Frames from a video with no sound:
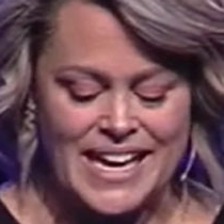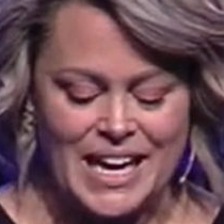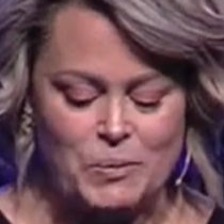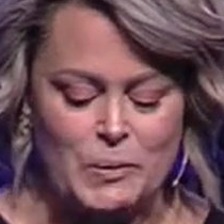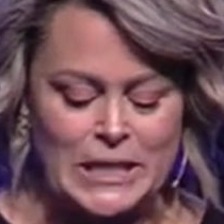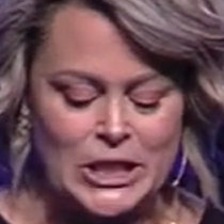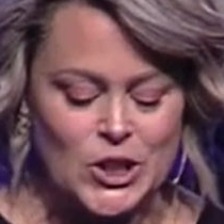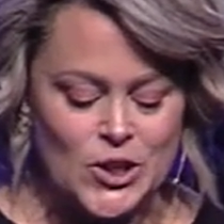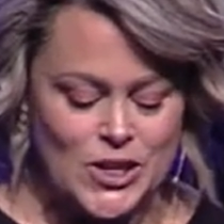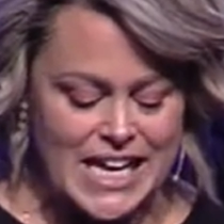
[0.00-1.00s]
and we
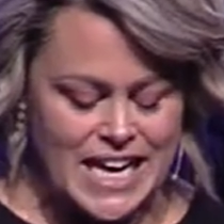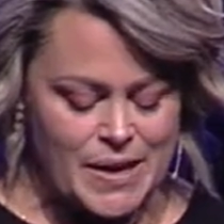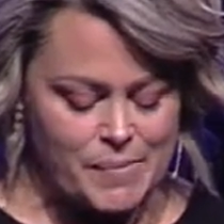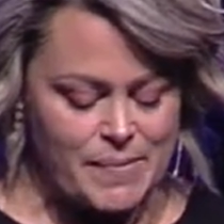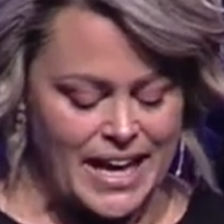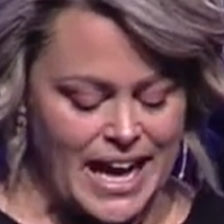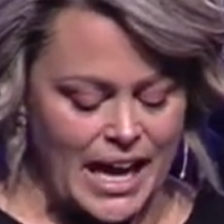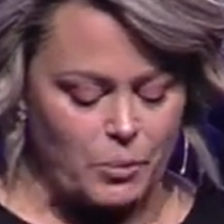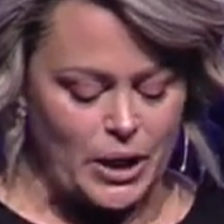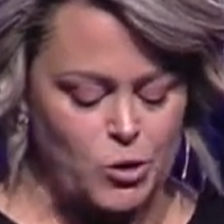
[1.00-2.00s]
learn him
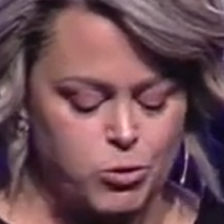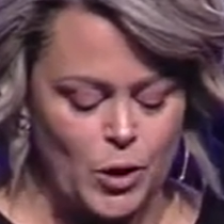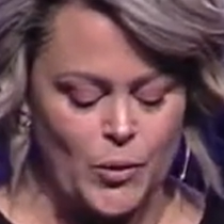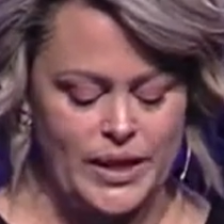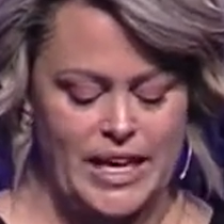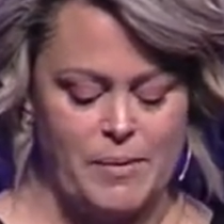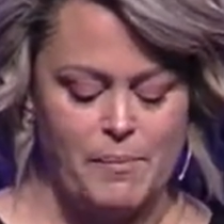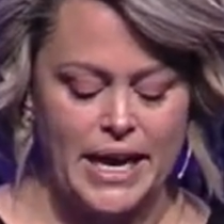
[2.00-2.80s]
and we grow in him.